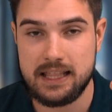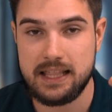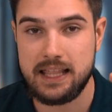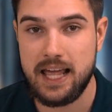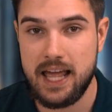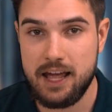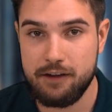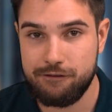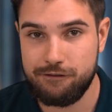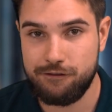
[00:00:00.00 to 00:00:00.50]

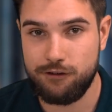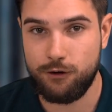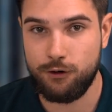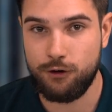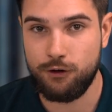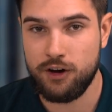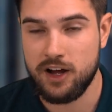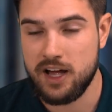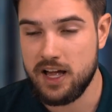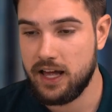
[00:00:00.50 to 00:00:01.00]

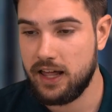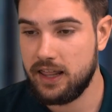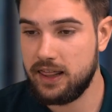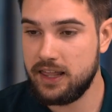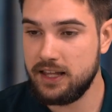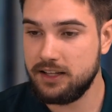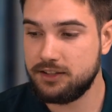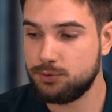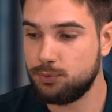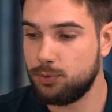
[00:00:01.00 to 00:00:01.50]
Therefore,
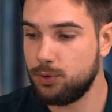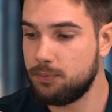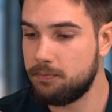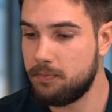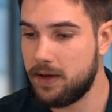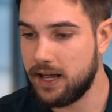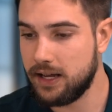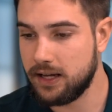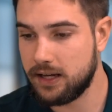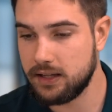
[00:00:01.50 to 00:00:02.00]
this will
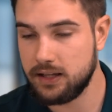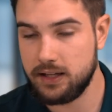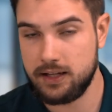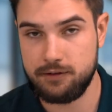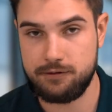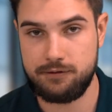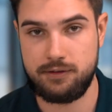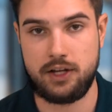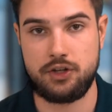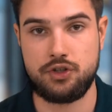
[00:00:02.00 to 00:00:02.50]
make the
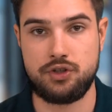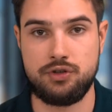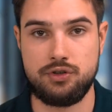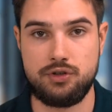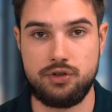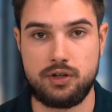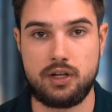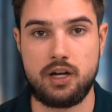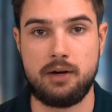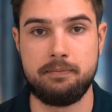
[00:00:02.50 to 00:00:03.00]
inflation
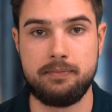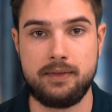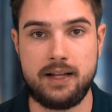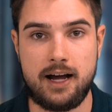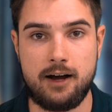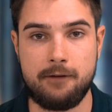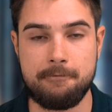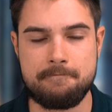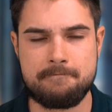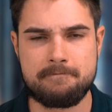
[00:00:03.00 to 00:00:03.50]
to come
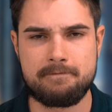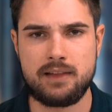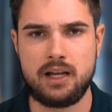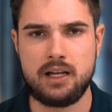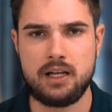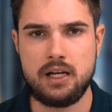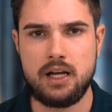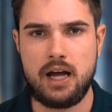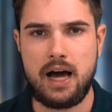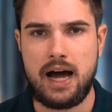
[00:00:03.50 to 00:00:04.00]
down.
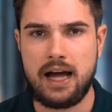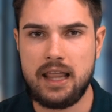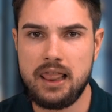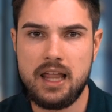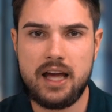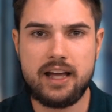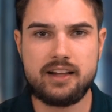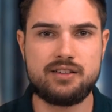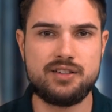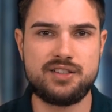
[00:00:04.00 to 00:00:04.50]
I
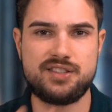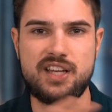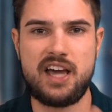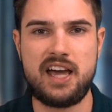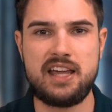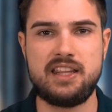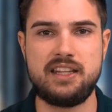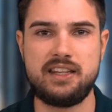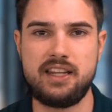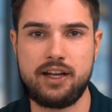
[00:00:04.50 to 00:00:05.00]
like to
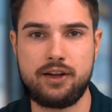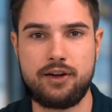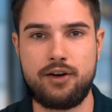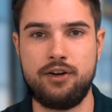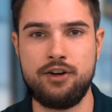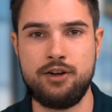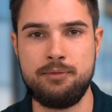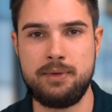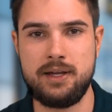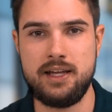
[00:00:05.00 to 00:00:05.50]
say that the
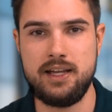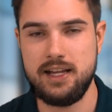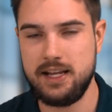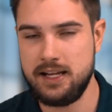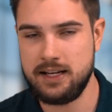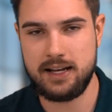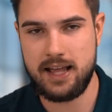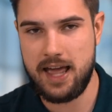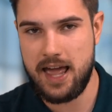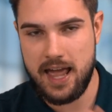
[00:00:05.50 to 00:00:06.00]
economy
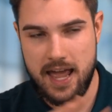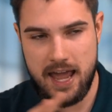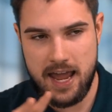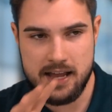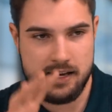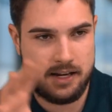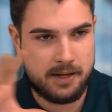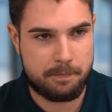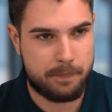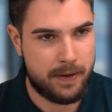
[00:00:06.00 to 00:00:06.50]
in
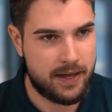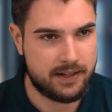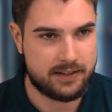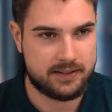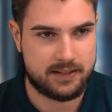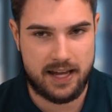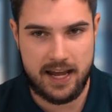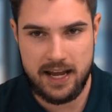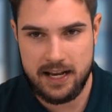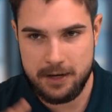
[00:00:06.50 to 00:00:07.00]
any
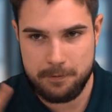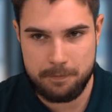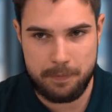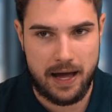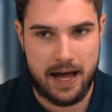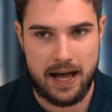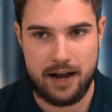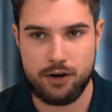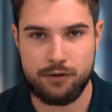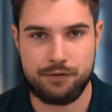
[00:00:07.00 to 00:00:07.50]
piece, any
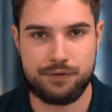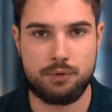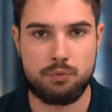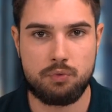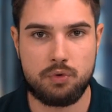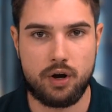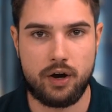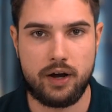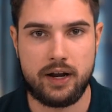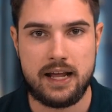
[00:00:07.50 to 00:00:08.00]
part of the
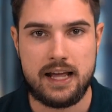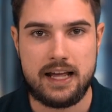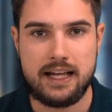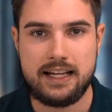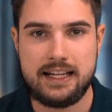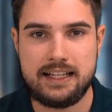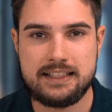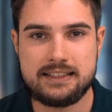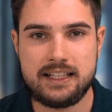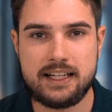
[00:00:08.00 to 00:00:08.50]
world
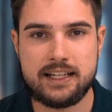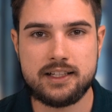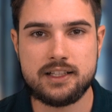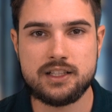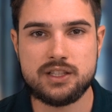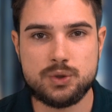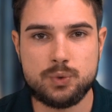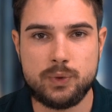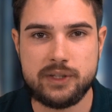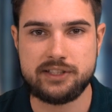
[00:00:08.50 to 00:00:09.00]
is like a
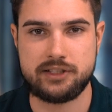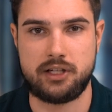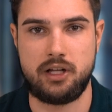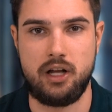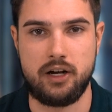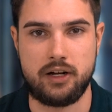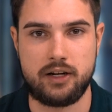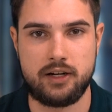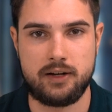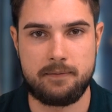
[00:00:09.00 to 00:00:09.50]
Swiss
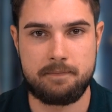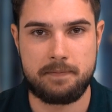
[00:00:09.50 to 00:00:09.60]
clock.